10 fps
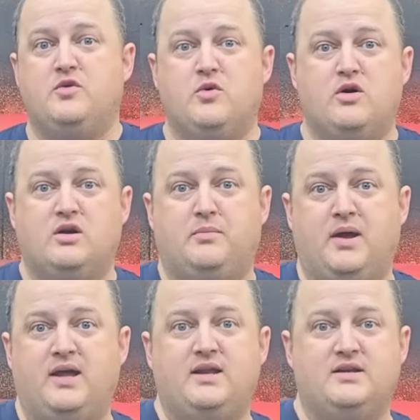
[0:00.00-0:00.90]
you wanted to
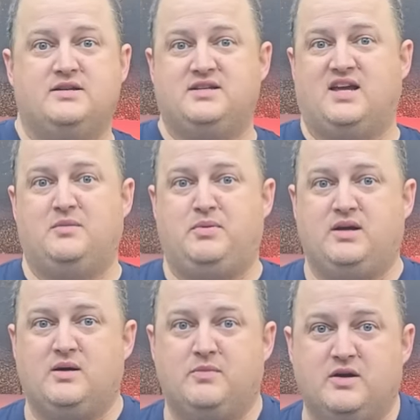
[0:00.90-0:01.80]
paint and decide to
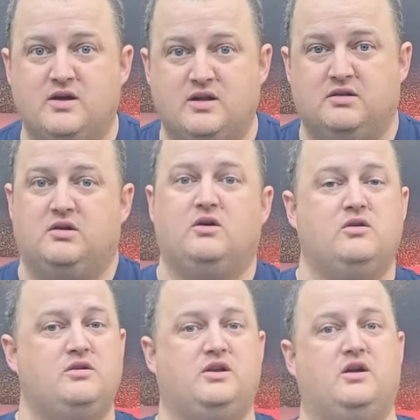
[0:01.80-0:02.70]
pick up a gun and
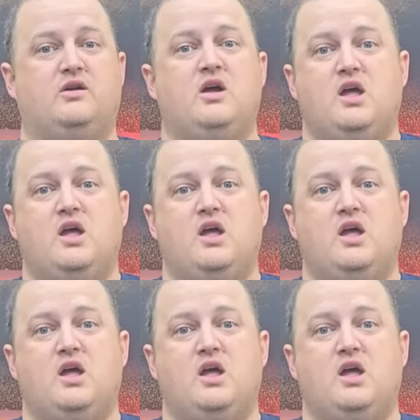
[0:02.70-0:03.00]
learn?